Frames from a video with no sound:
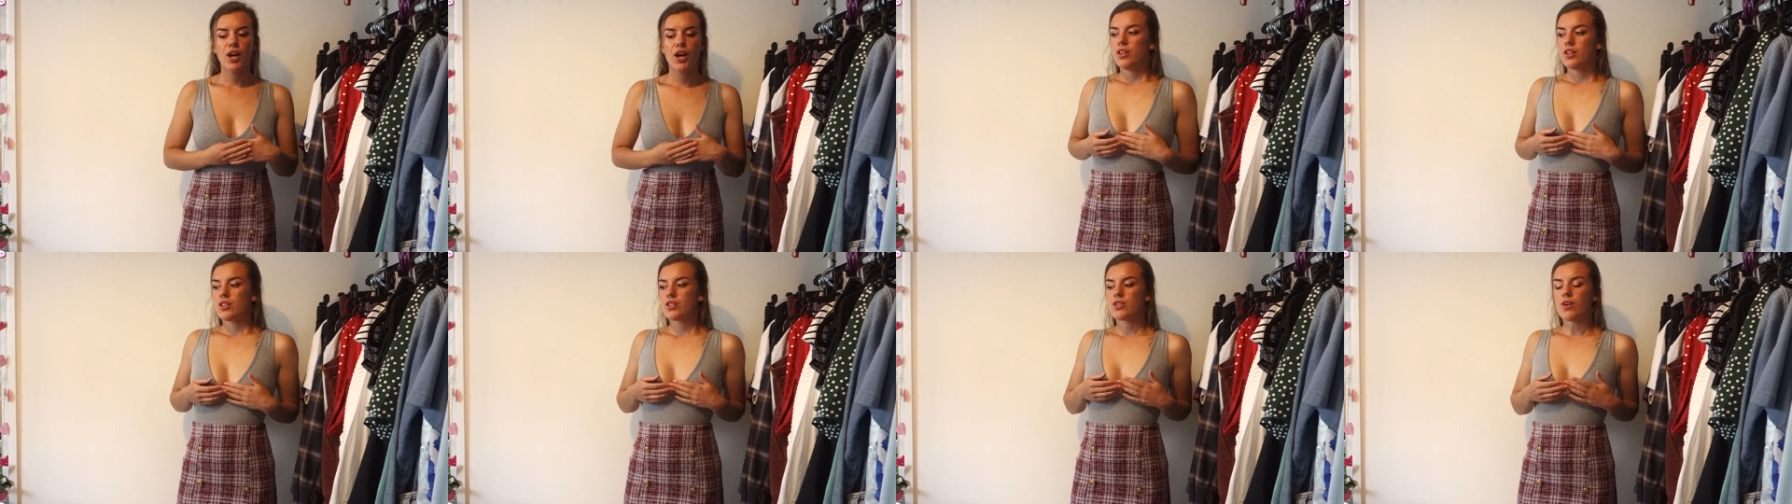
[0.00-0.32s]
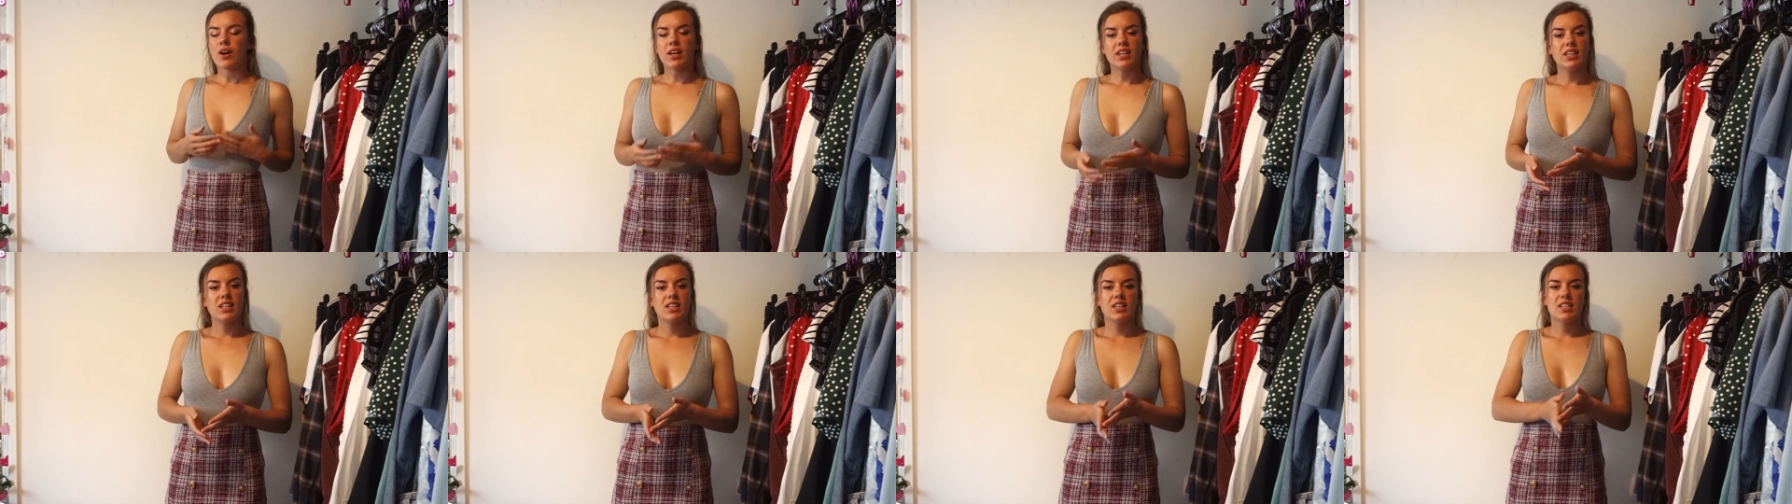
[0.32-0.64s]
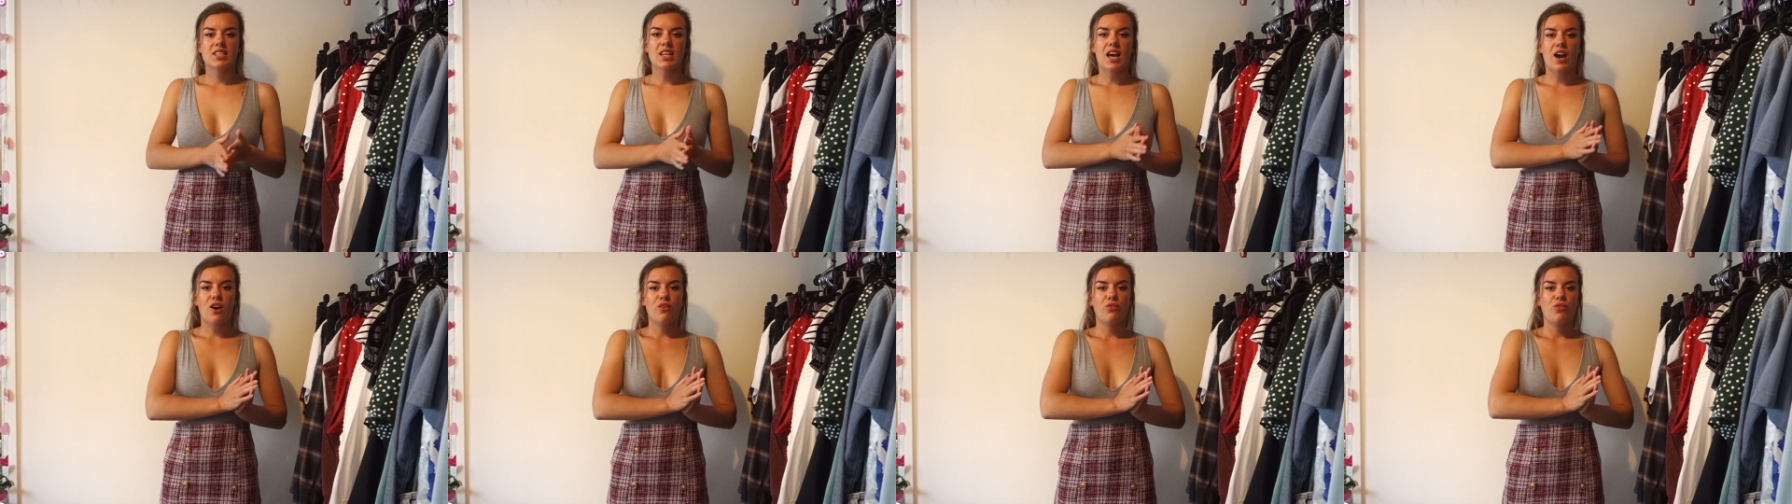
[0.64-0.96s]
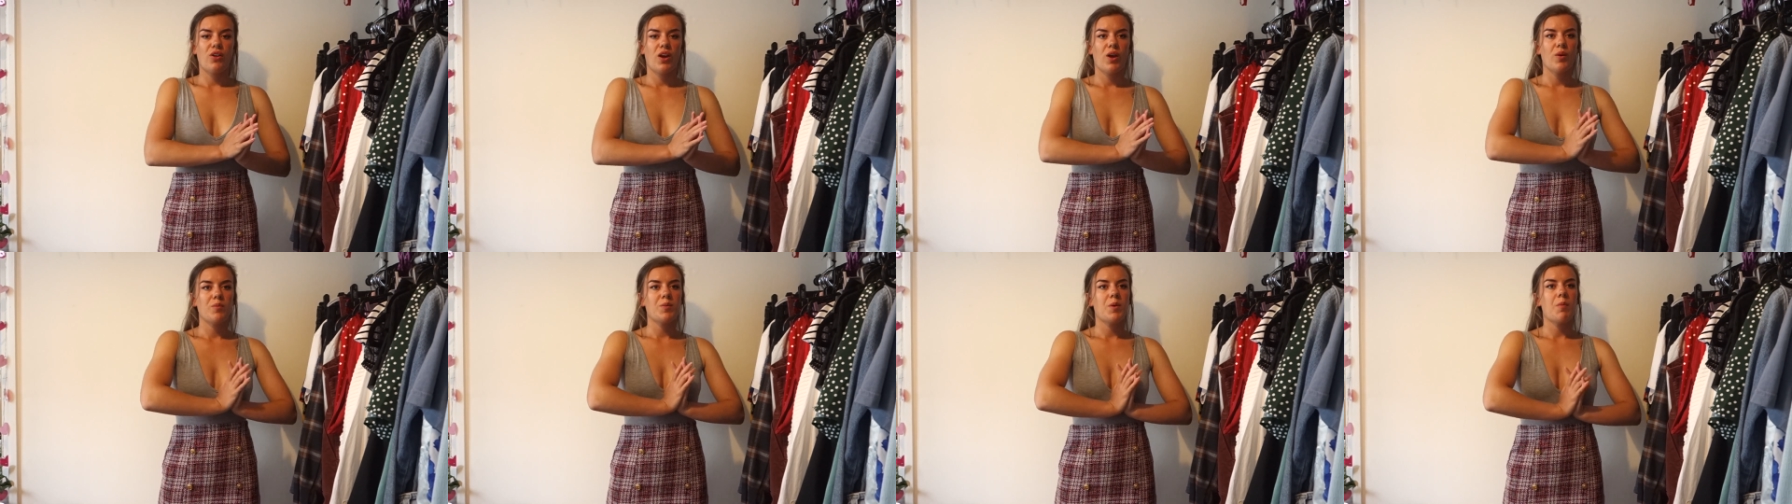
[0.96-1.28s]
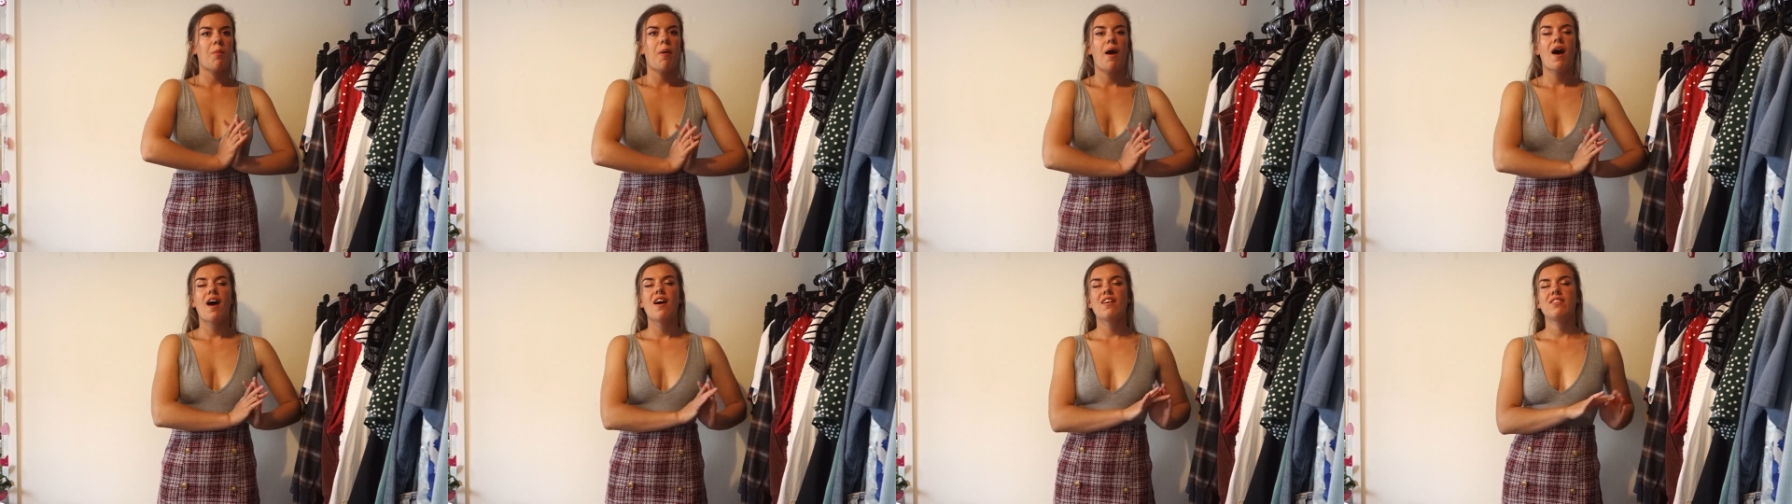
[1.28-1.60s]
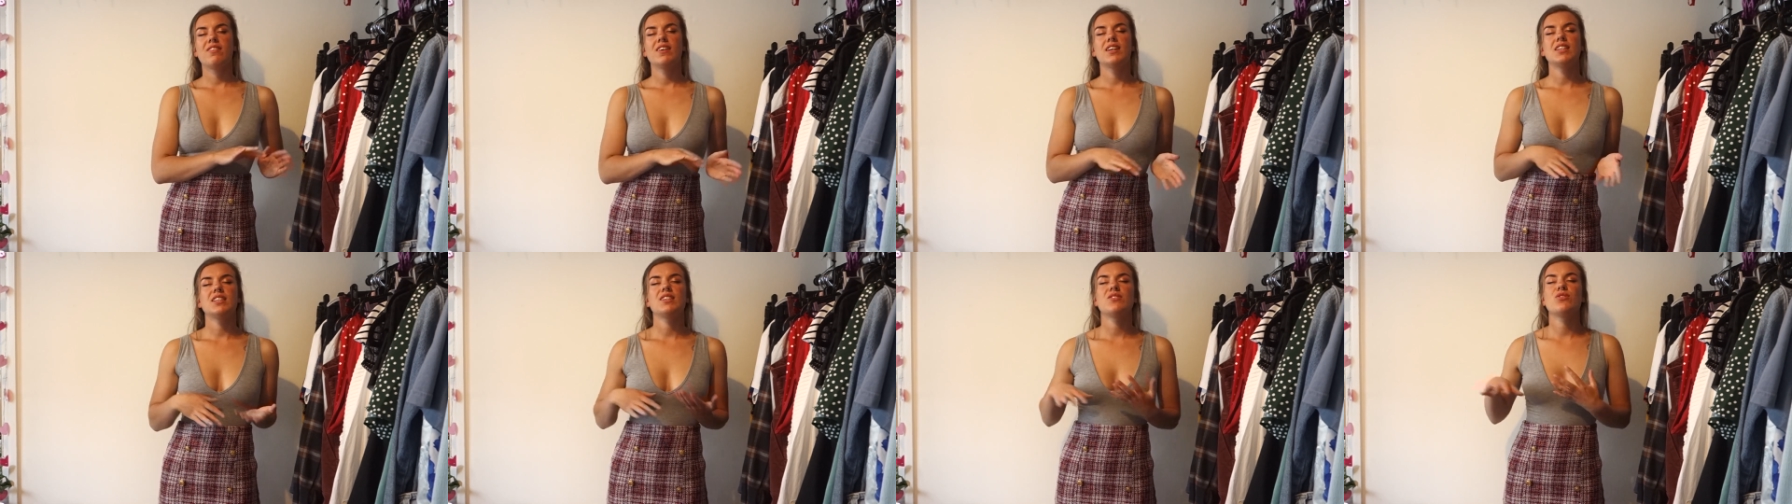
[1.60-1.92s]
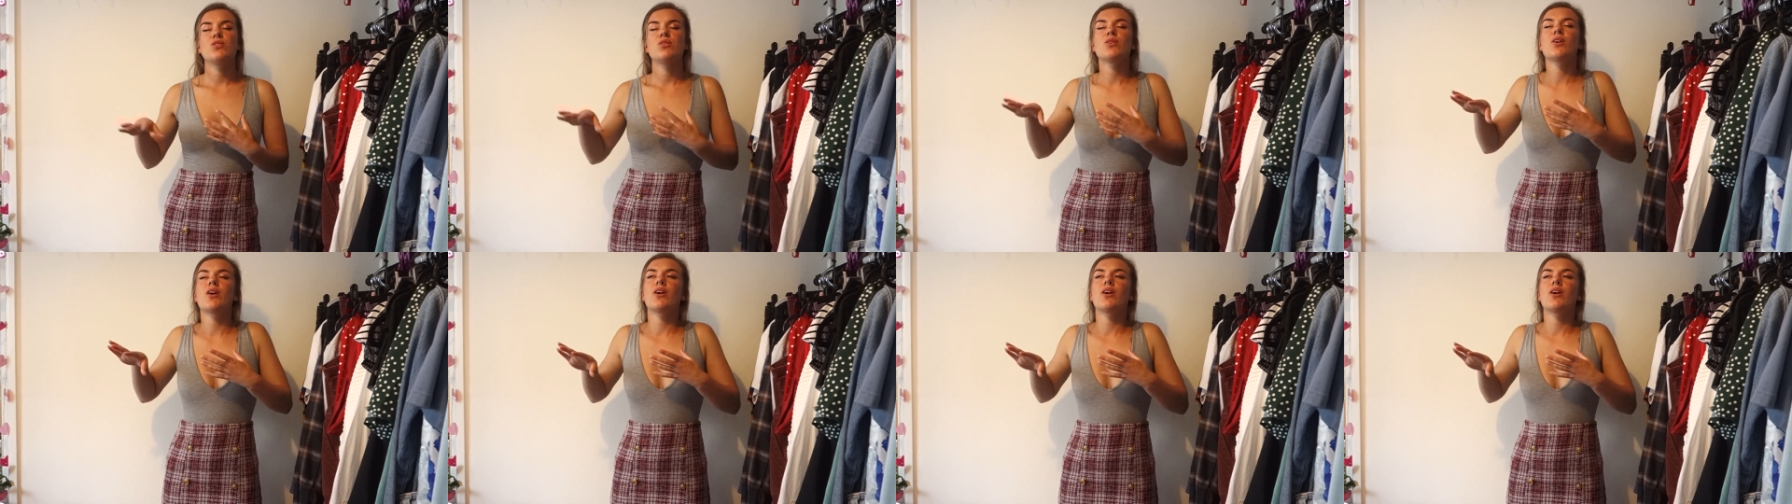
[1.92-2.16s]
so I think this outfit would be perfect if you're